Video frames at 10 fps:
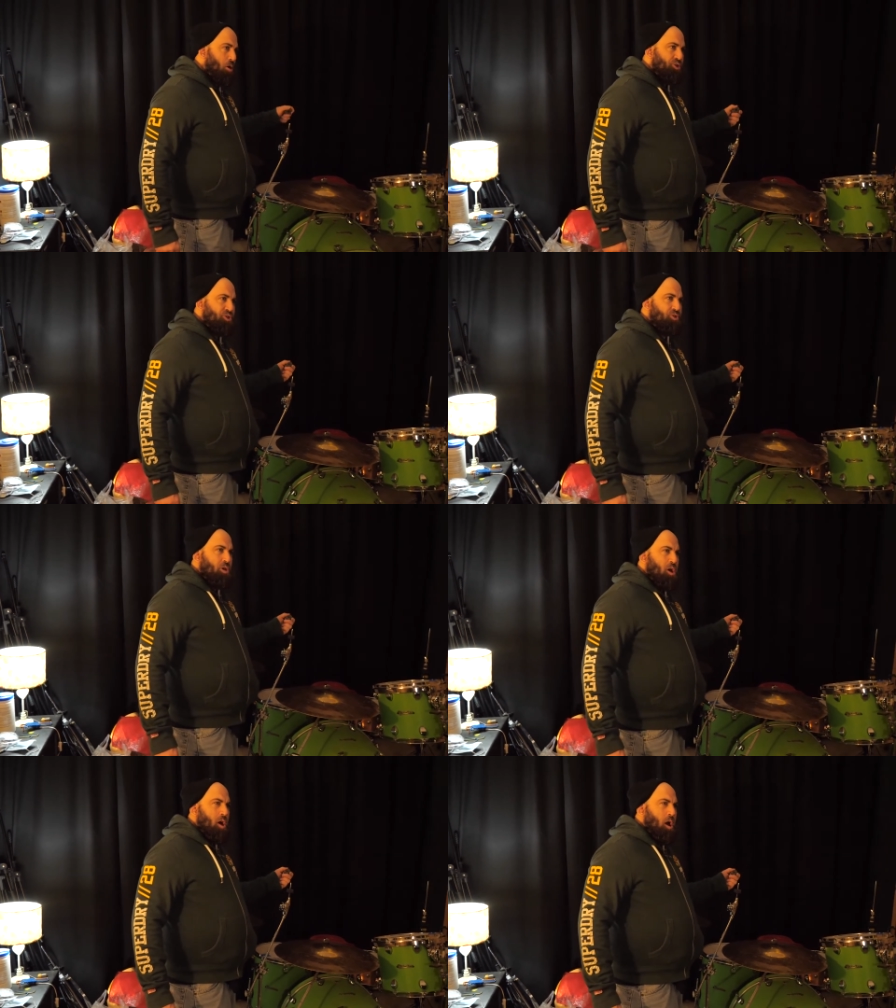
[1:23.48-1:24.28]
I just
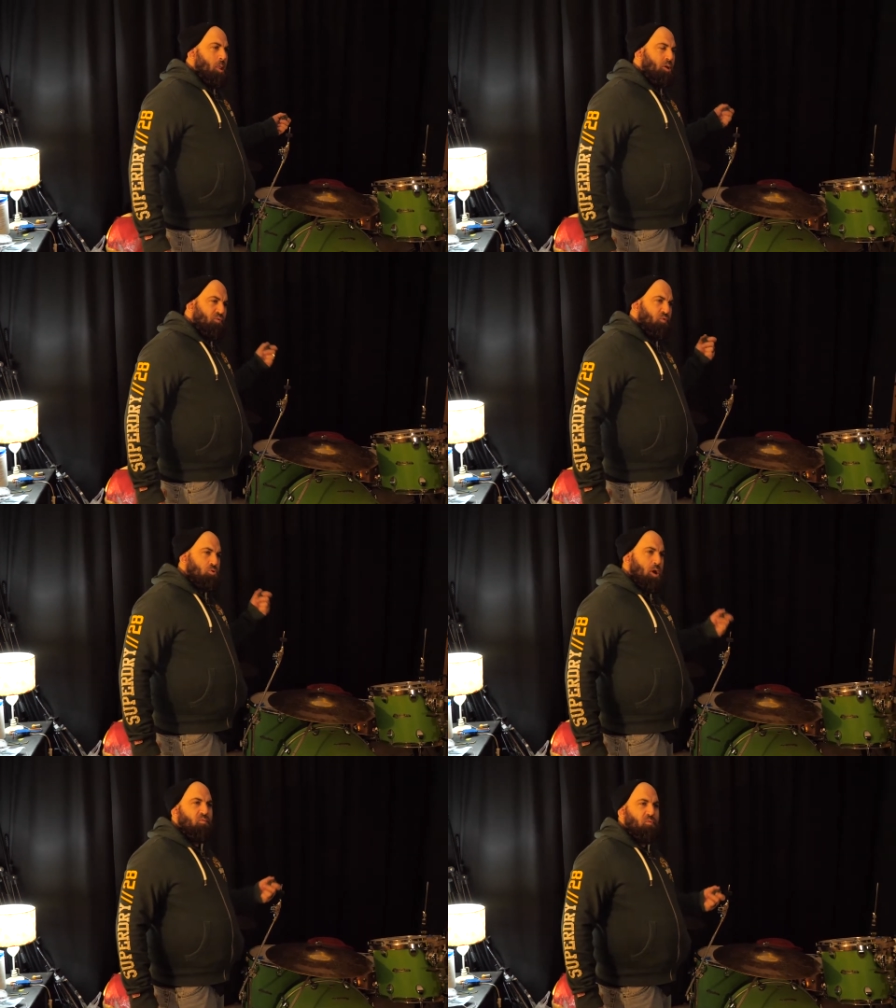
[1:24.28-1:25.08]
I like to
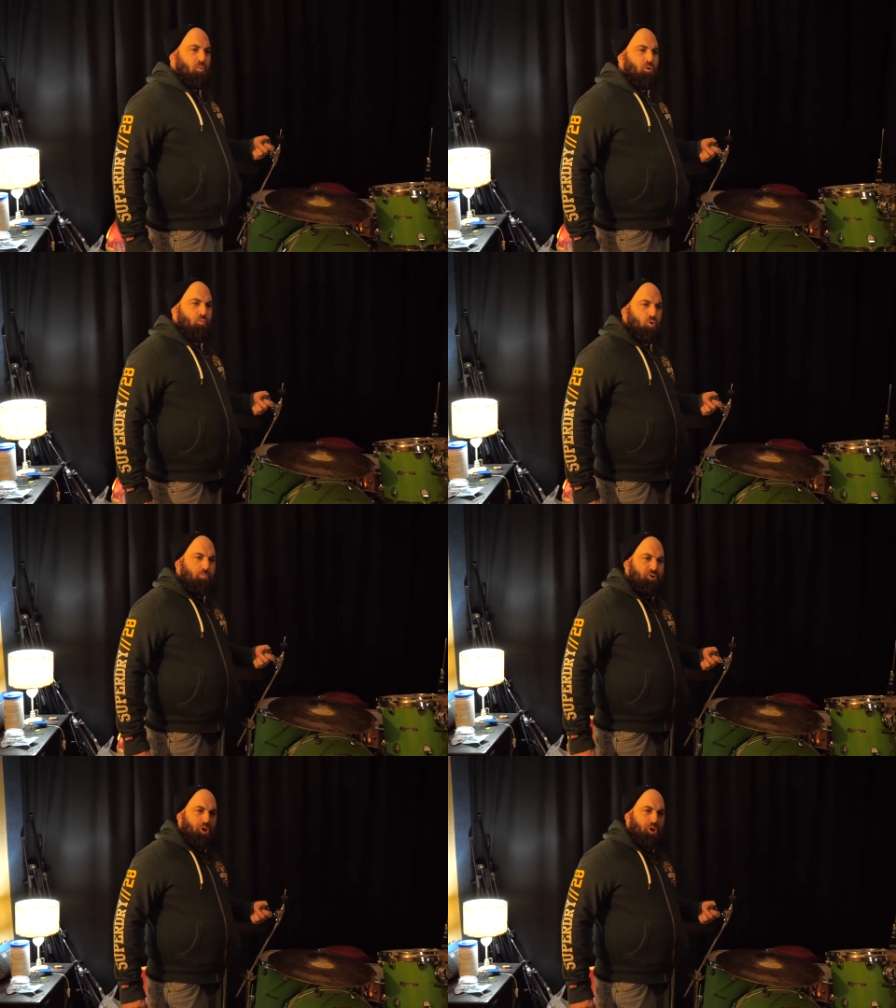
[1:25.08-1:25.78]
feel comfortable in a room.